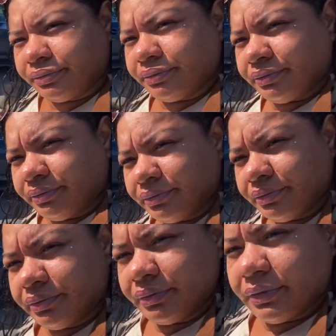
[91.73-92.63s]
up
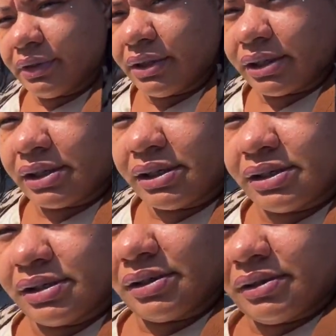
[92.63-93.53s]
with confusion.
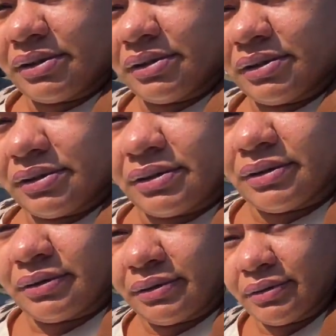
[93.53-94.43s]
That was just
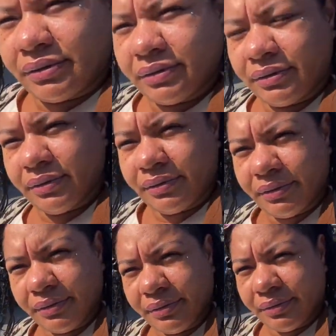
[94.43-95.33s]

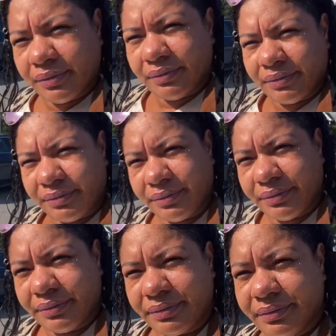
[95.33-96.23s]
substitution for a lonely